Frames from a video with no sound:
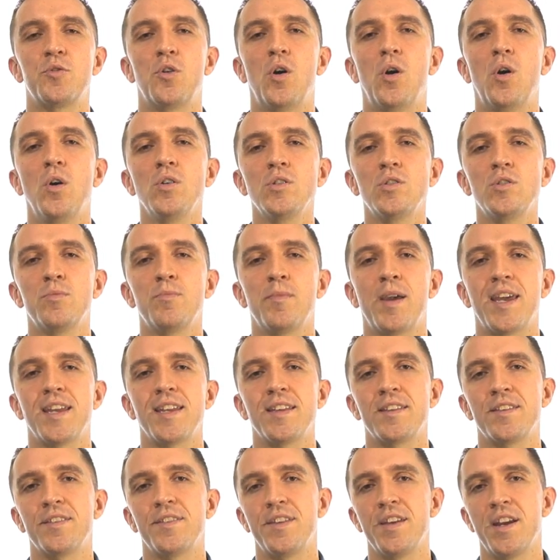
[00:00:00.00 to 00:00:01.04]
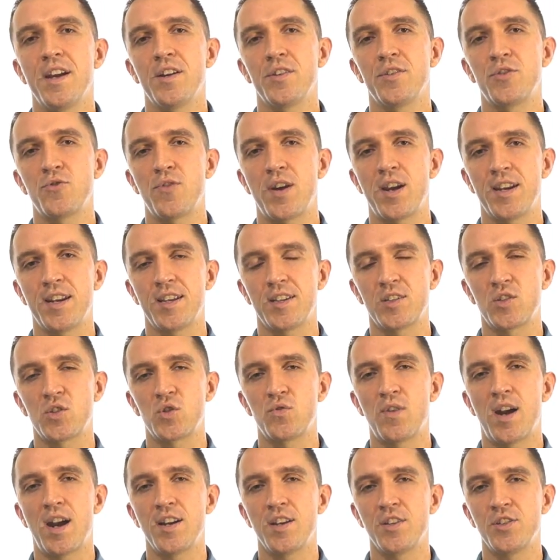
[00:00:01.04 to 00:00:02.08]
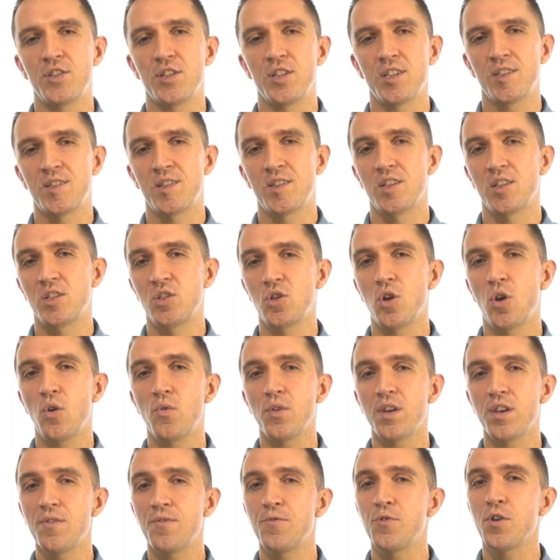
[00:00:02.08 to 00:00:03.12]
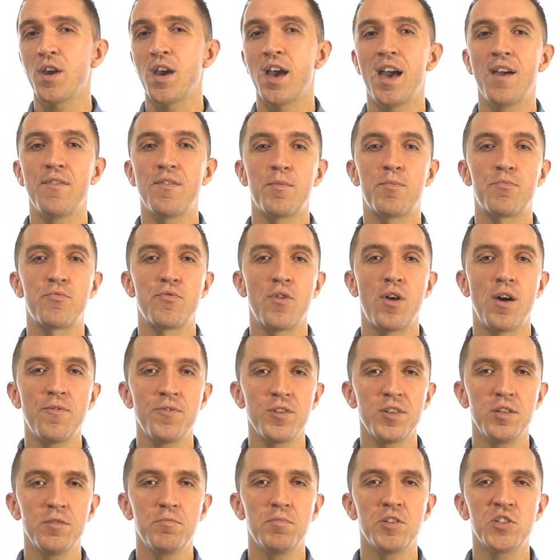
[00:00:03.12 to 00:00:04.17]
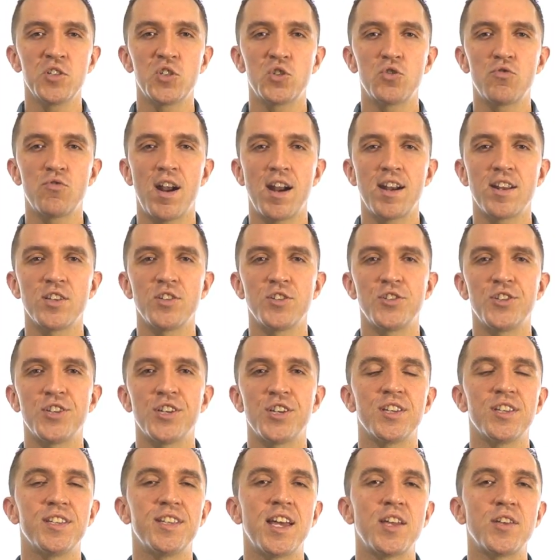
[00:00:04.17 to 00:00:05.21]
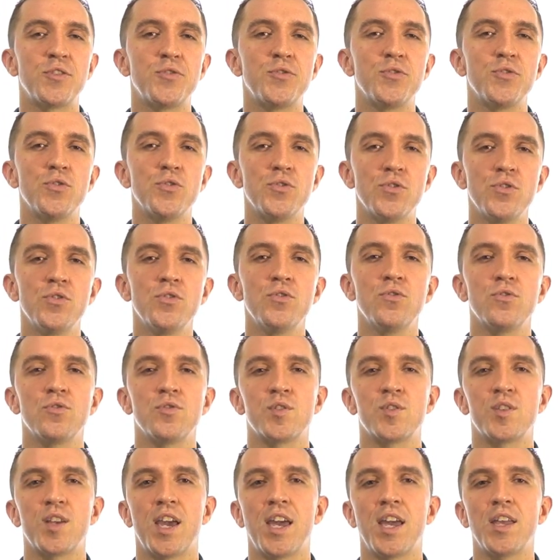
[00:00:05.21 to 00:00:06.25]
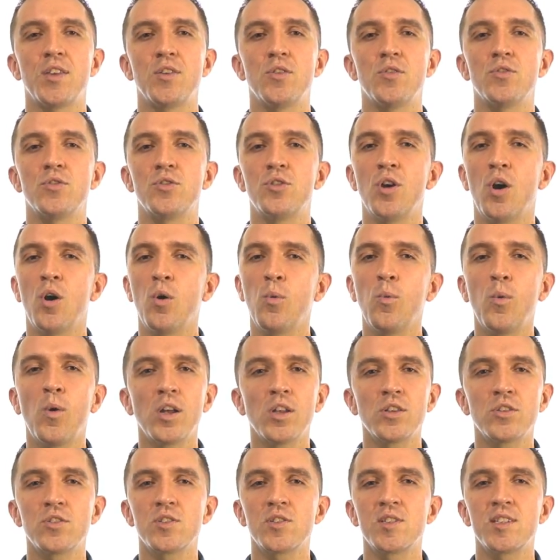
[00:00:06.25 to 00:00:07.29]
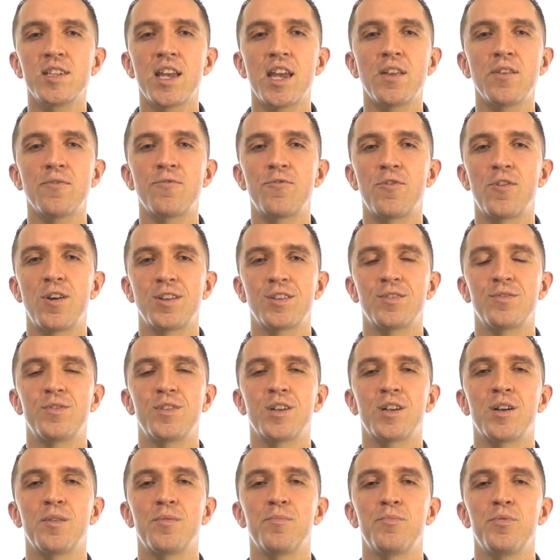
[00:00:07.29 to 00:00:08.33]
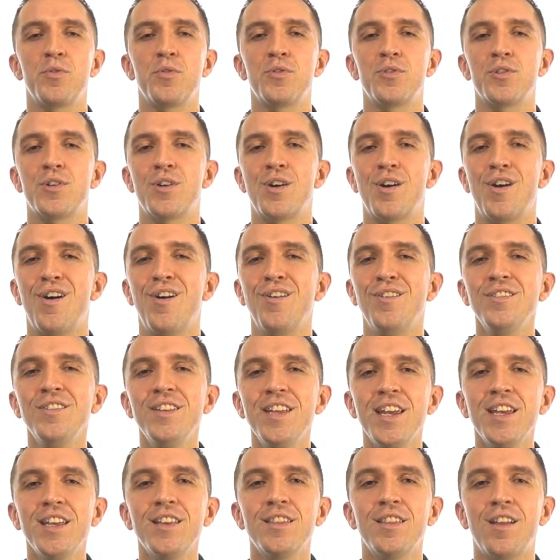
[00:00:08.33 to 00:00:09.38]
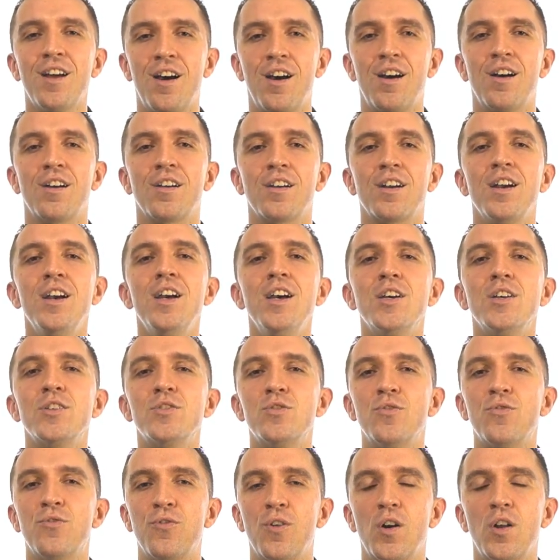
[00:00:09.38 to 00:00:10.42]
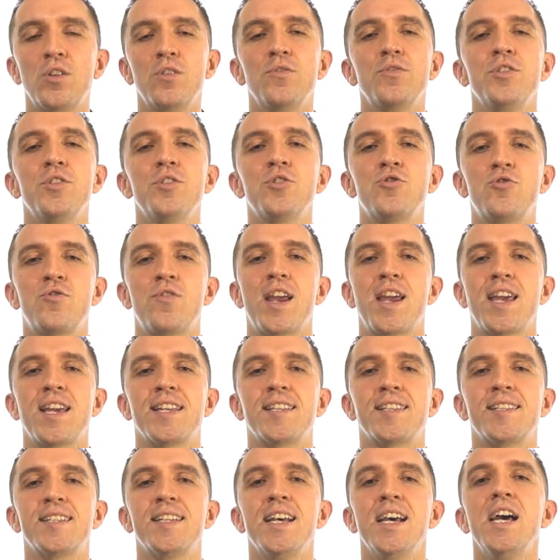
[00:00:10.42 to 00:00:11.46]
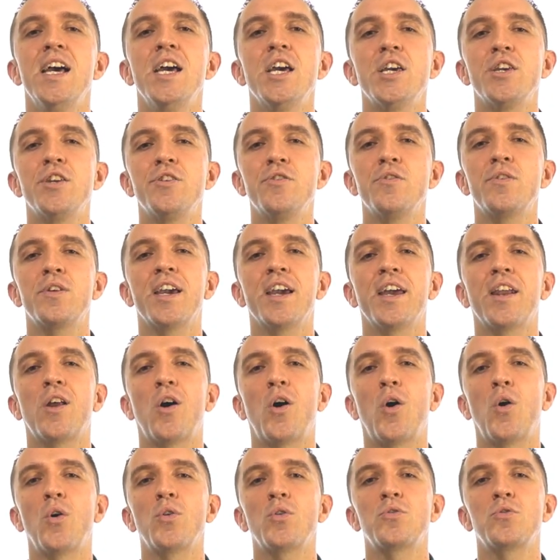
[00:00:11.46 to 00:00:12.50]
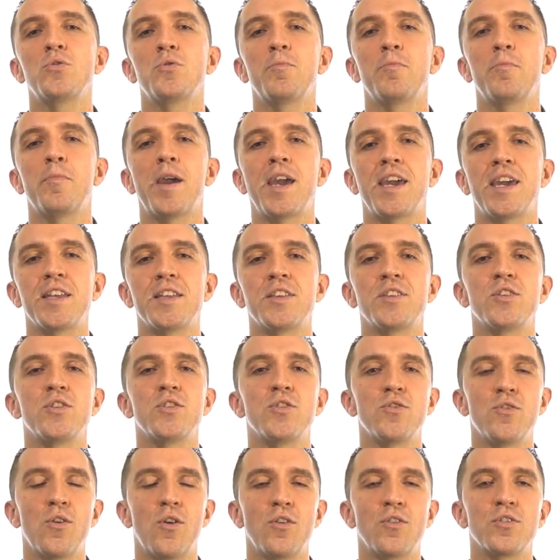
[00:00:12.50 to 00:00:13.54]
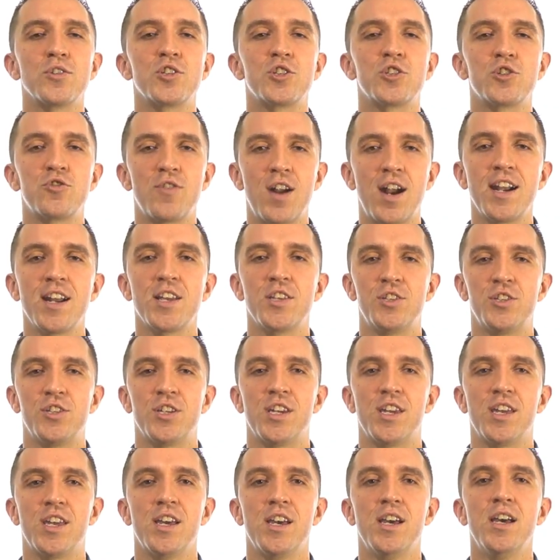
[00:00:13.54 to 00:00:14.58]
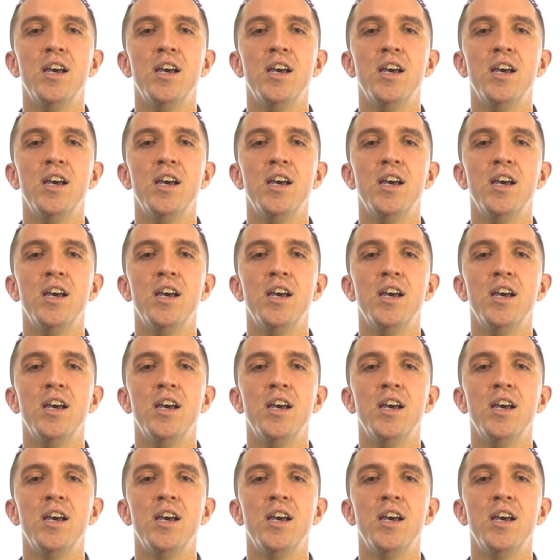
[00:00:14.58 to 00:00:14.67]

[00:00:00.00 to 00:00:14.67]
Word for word: to automate their trading strategies. So if you have a profitable strategy that you use and you don't want to stay in front of the computer all day long to follow the trades, you can automate your strategy.